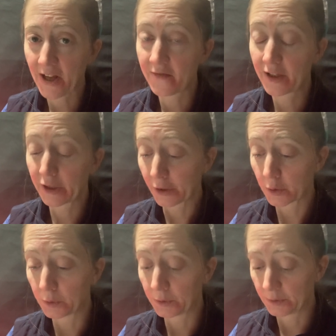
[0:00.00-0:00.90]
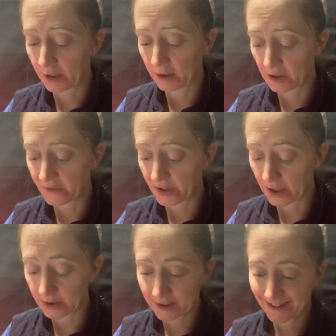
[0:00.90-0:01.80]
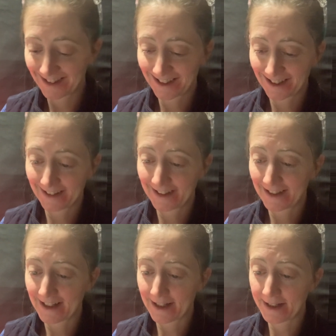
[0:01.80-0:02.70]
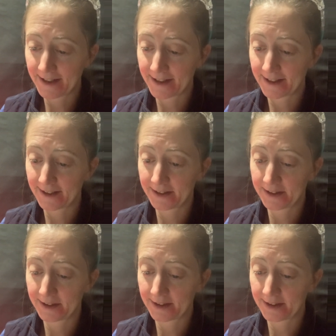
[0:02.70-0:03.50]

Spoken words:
Very cool. I love that. And